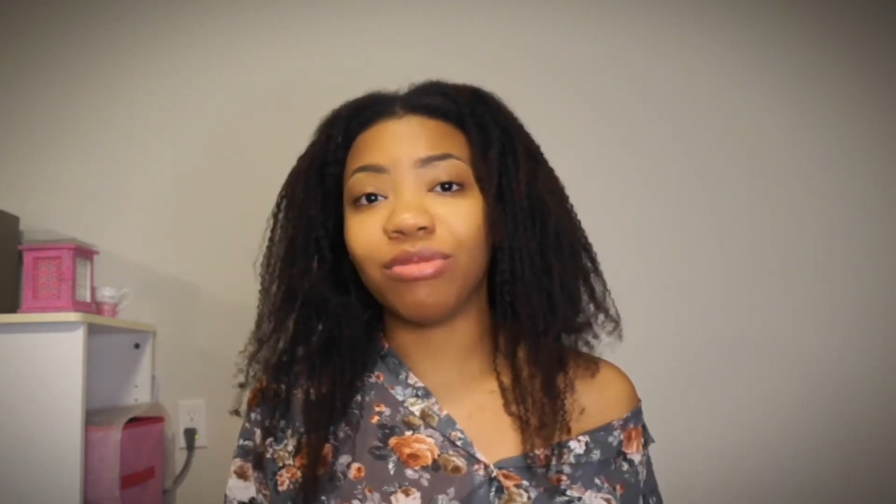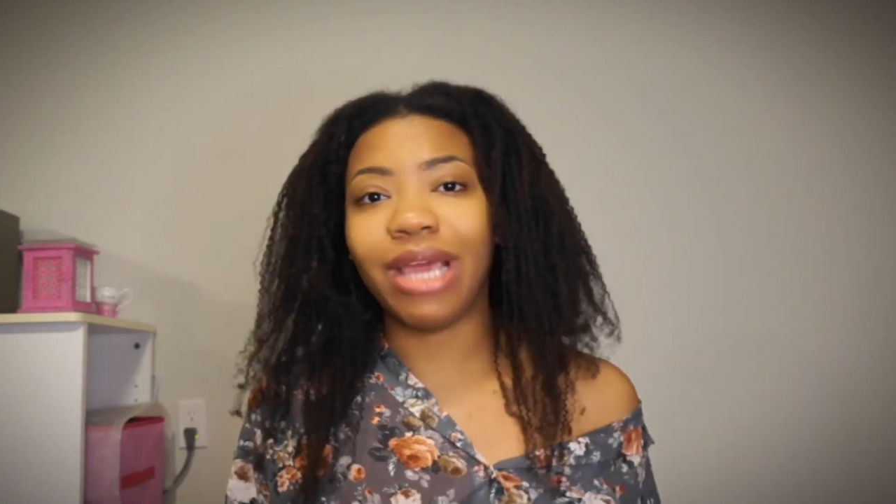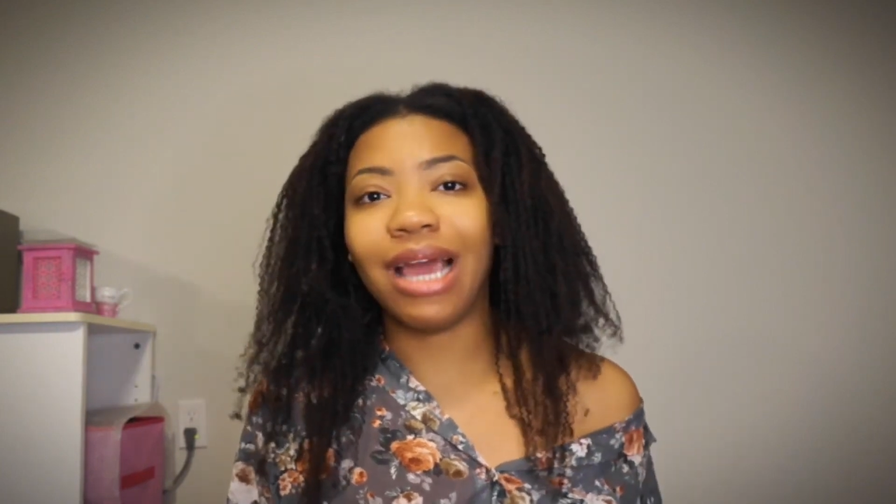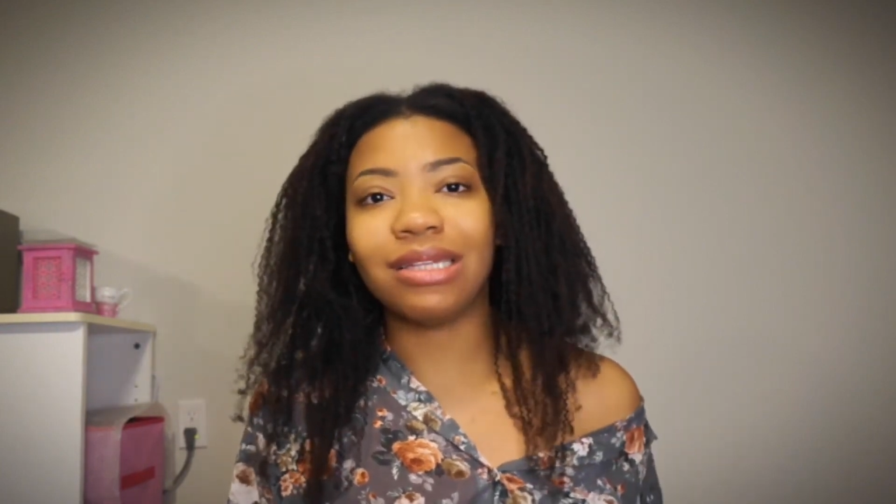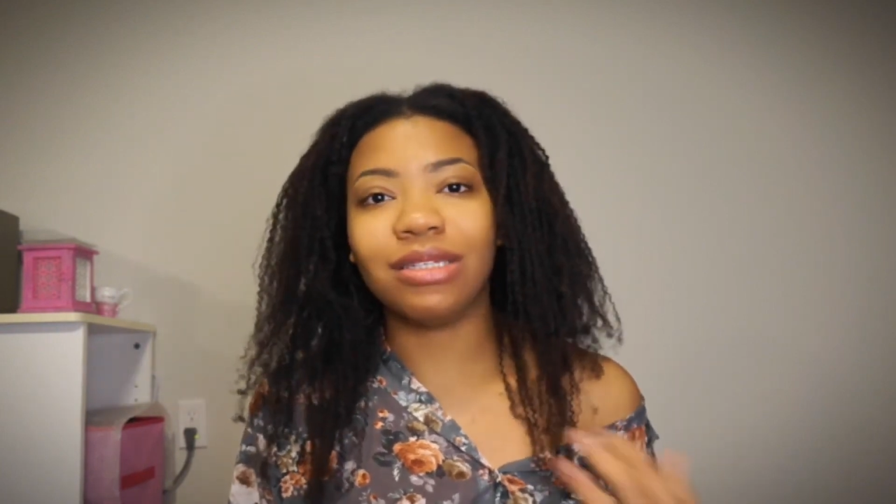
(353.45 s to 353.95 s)

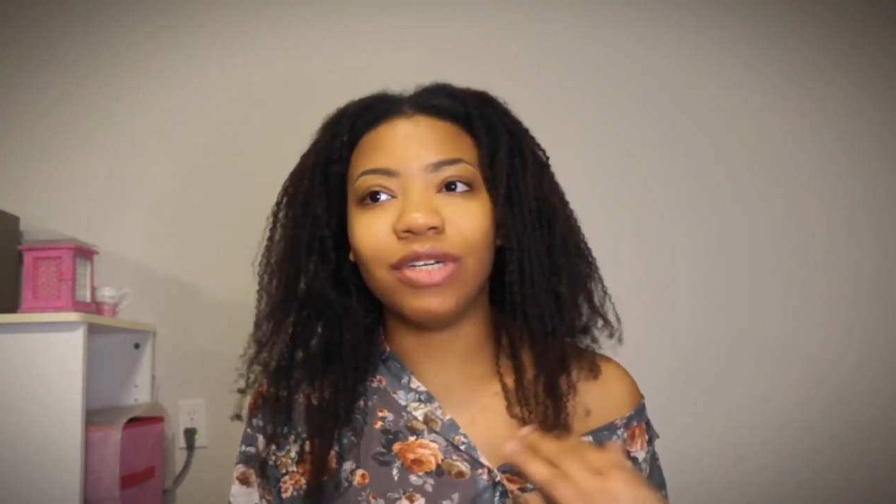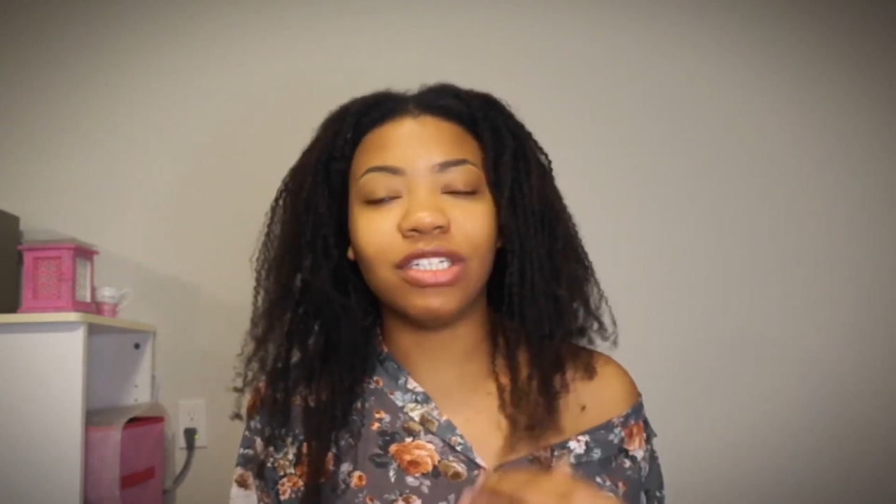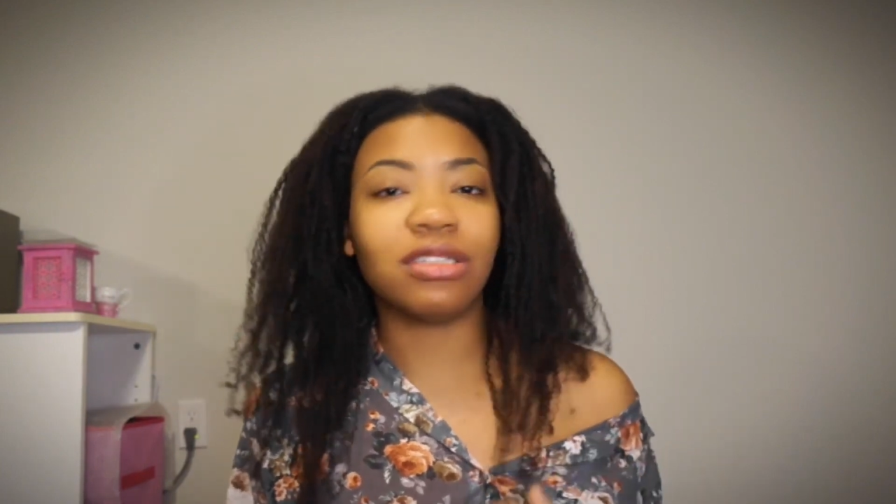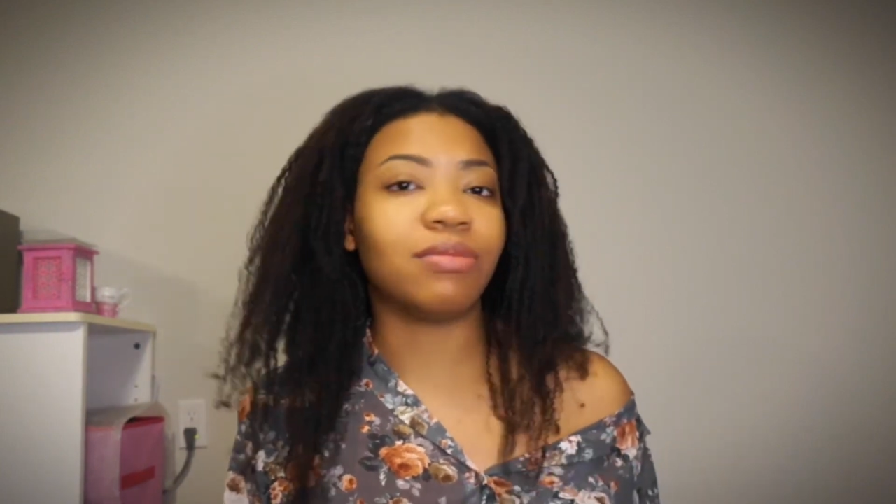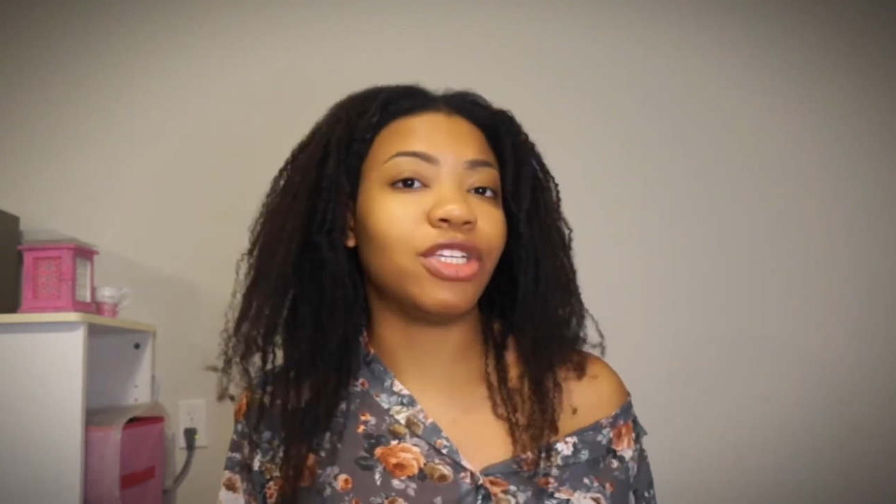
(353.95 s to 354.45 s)
react to it
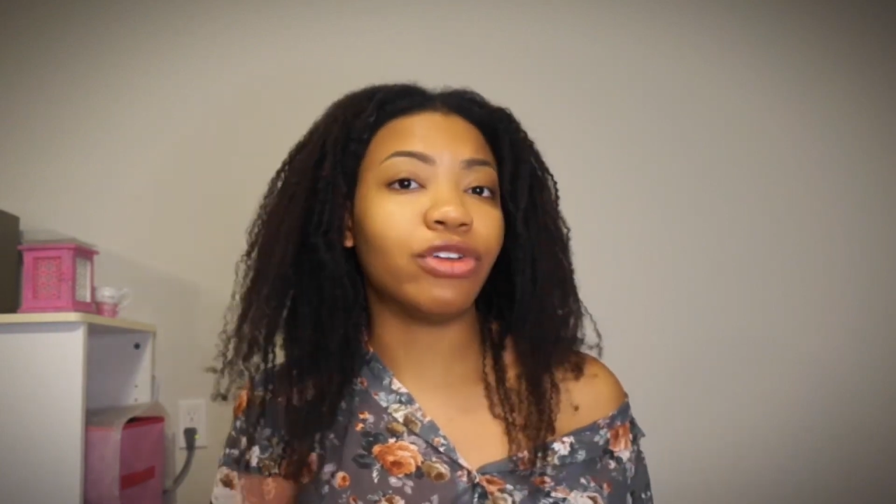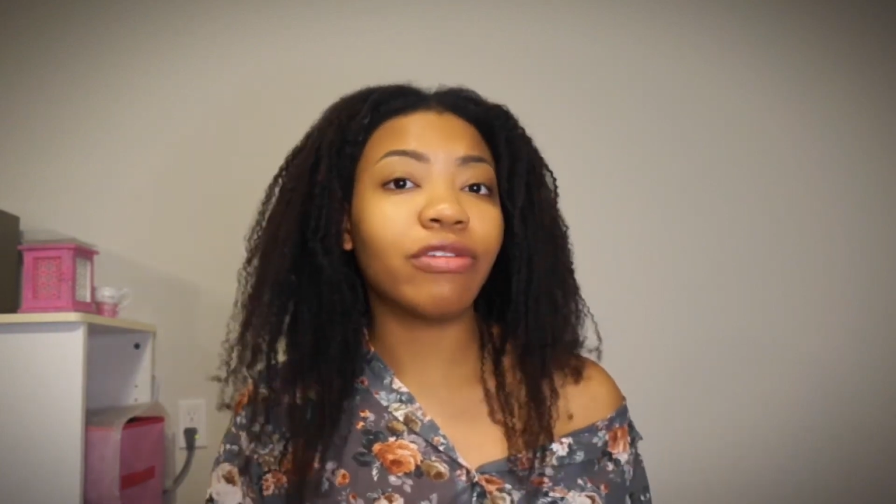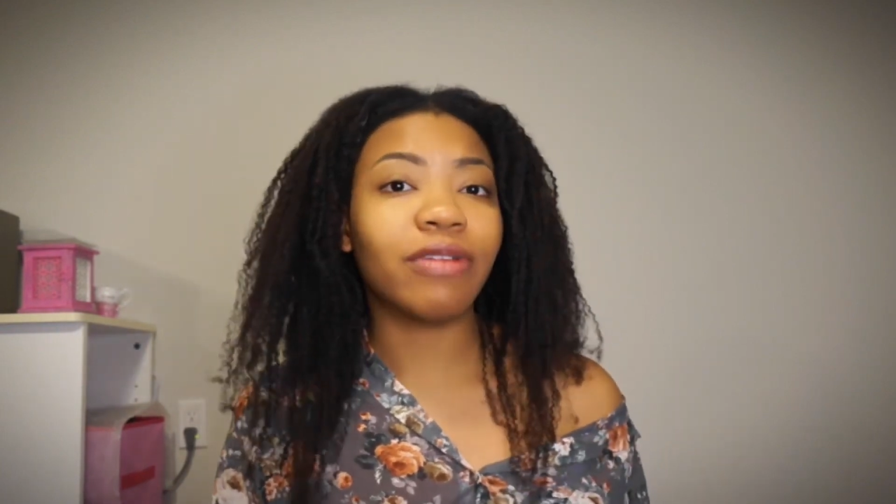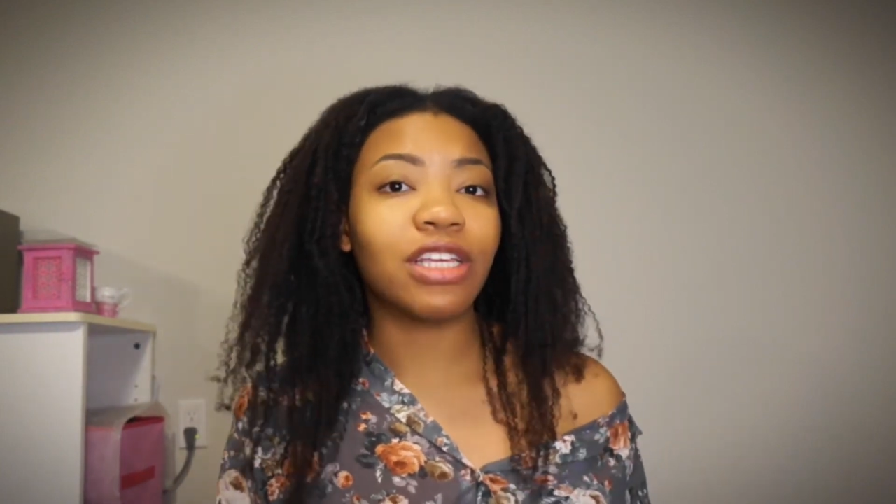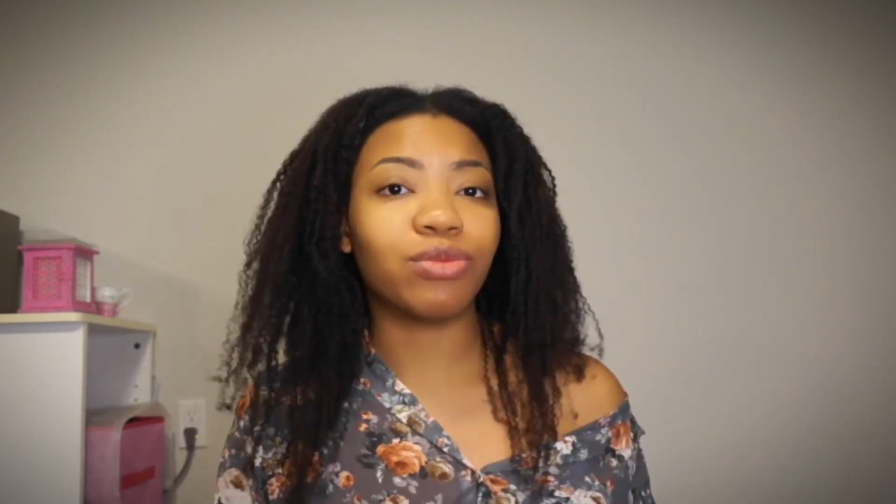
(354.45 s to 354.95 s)
doesn't mean your
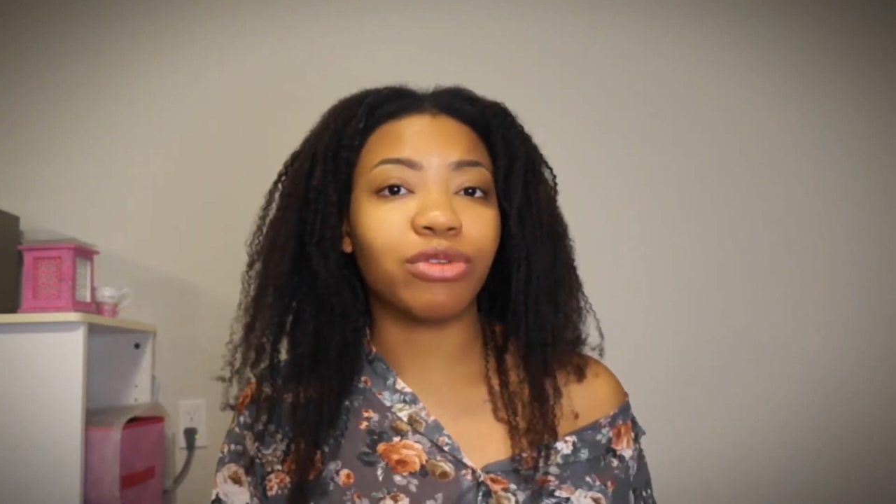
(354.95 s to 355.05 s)
face